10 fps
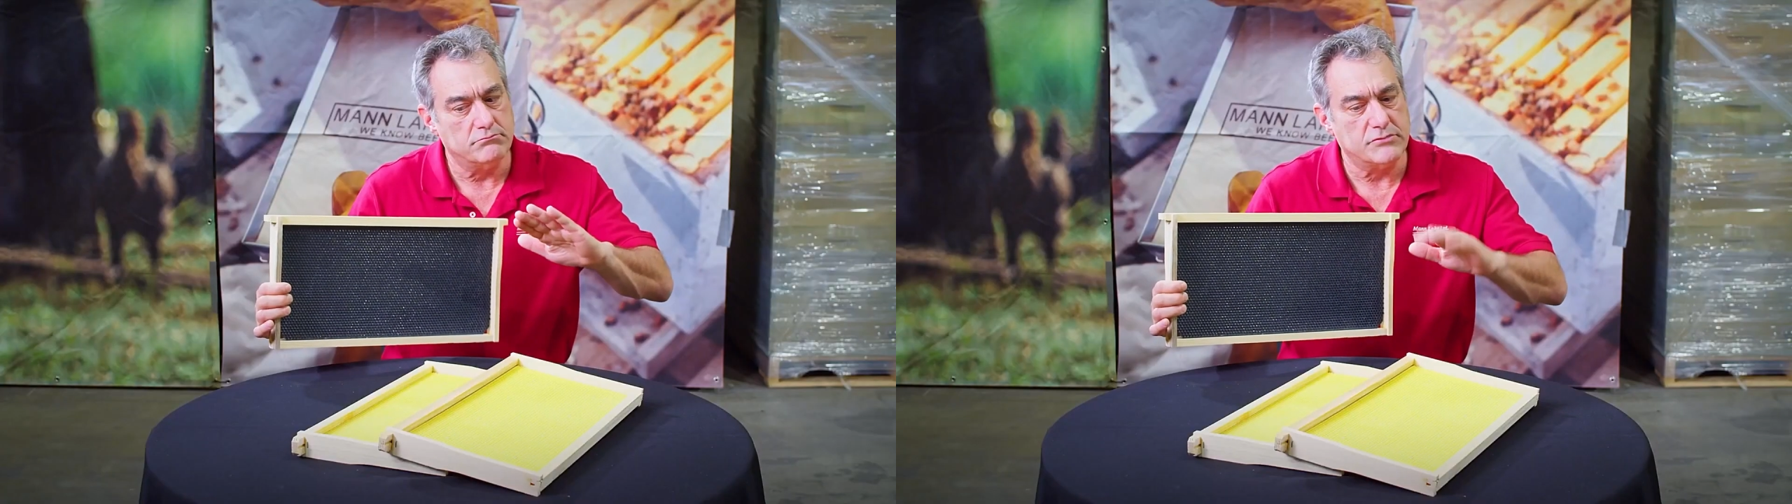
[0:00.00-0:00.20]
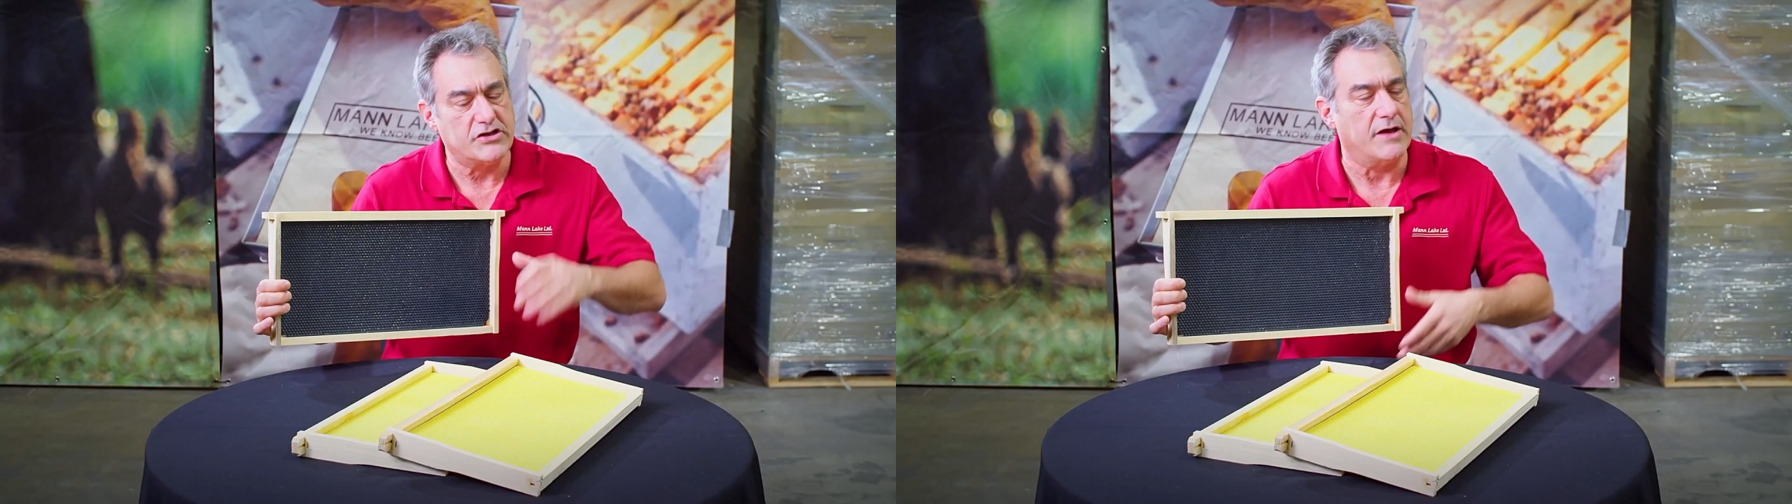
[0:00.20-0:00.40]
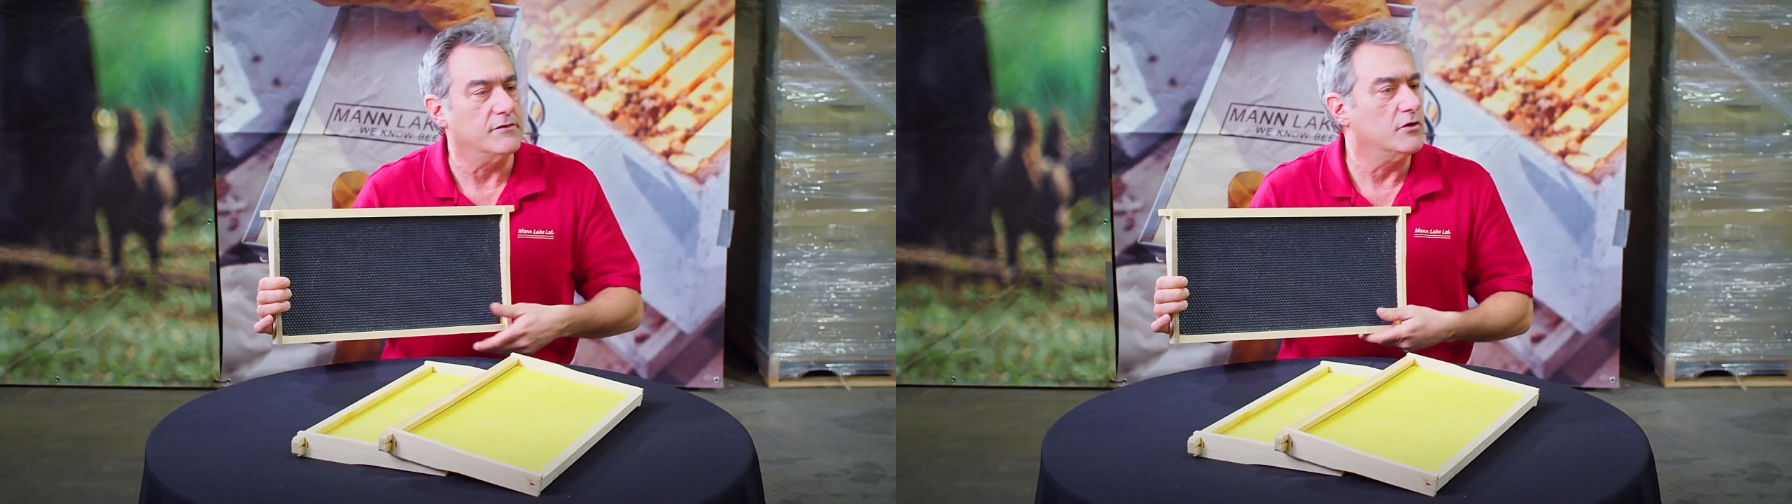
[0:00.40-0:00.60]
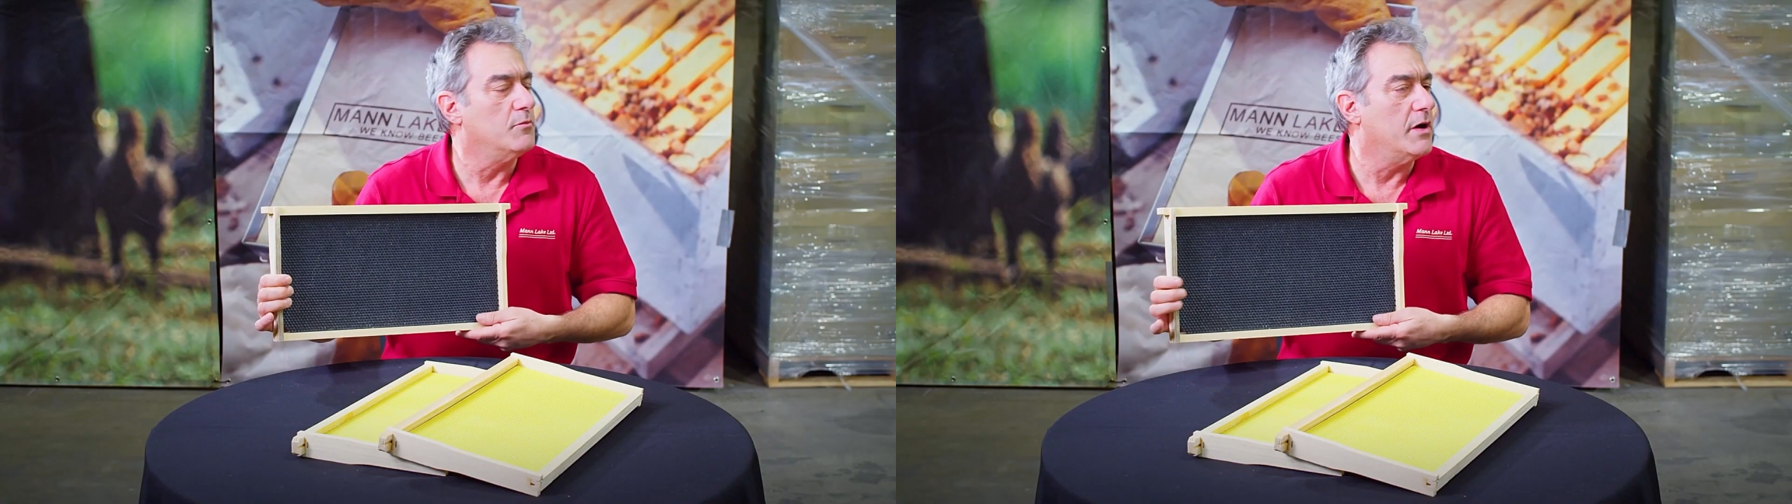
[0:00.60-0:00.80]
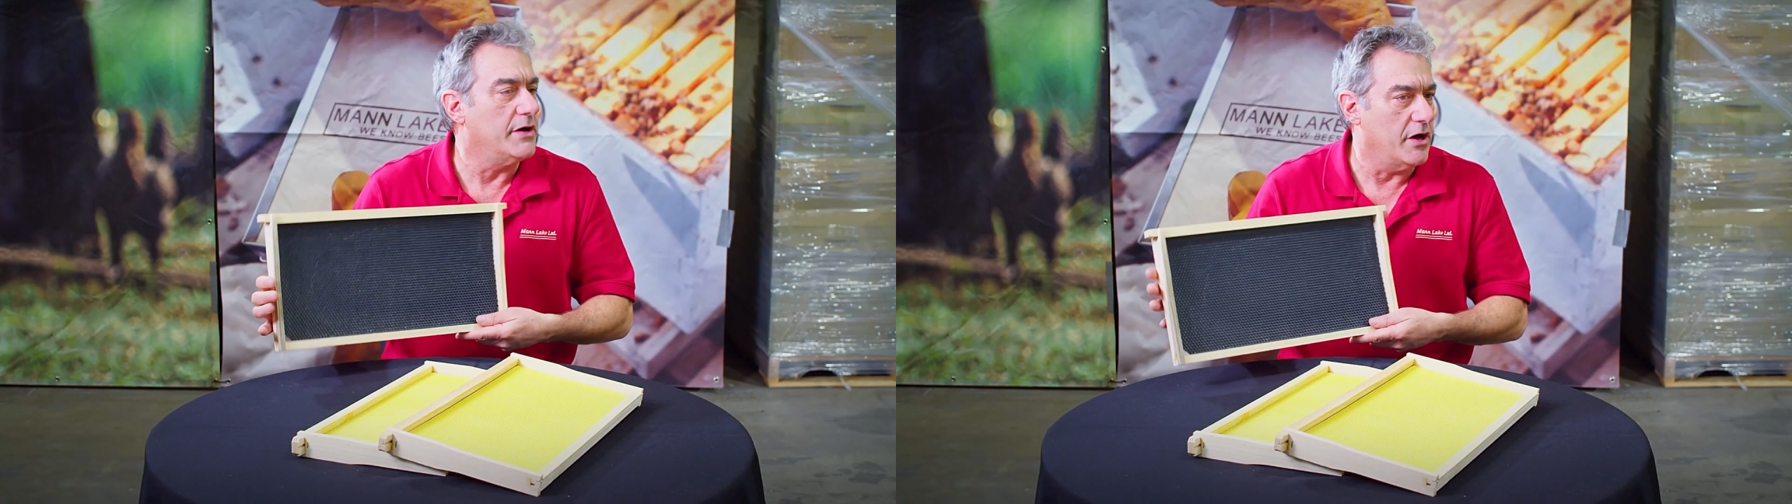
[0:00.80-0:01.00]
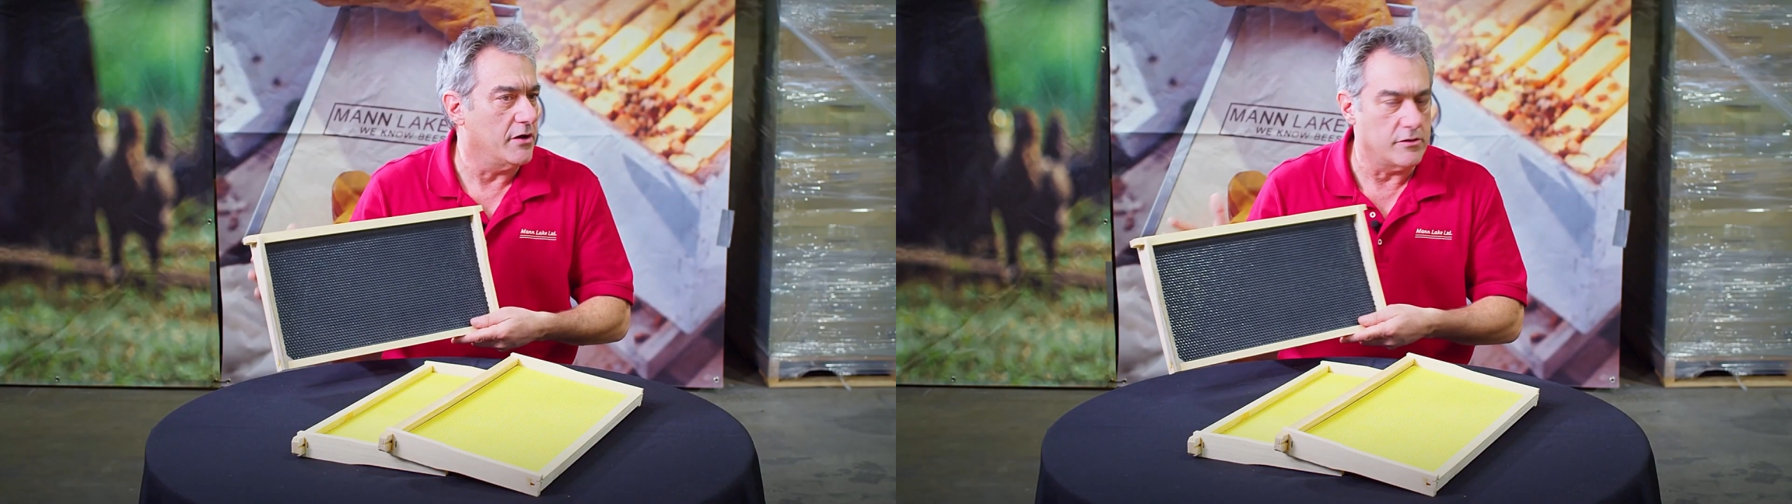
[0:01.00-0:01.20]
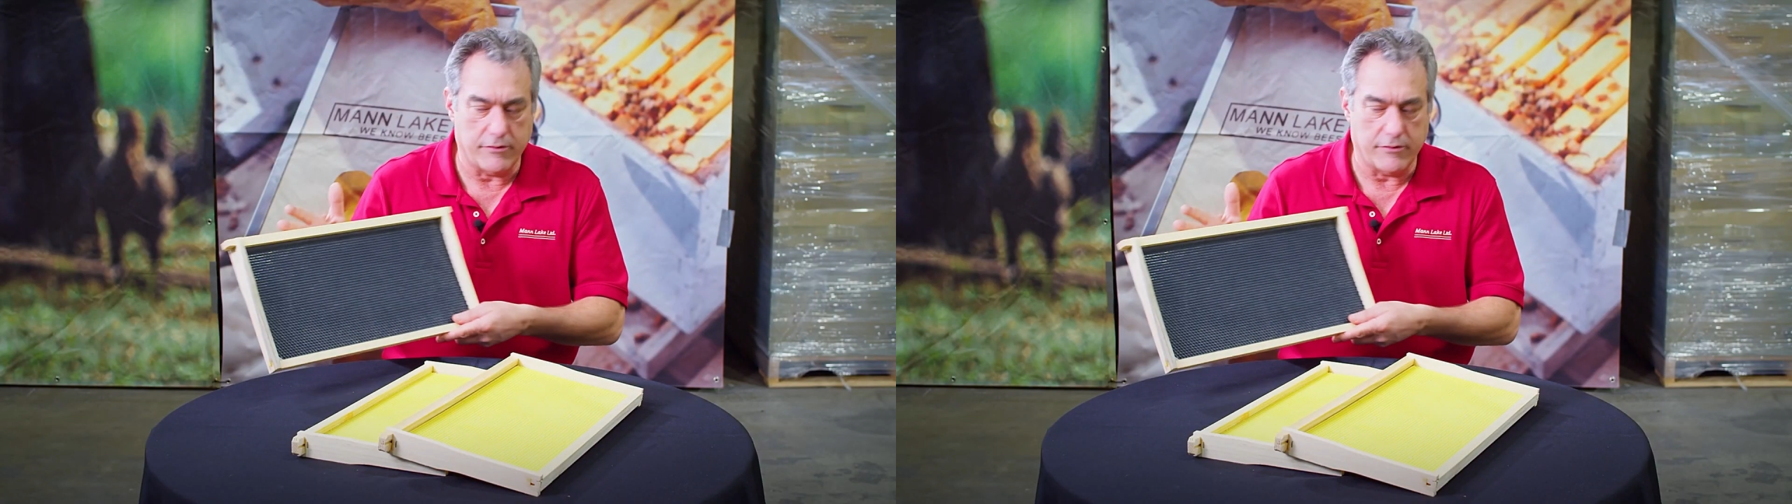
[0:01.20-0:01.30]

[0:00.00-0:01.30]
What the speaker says: save a little money on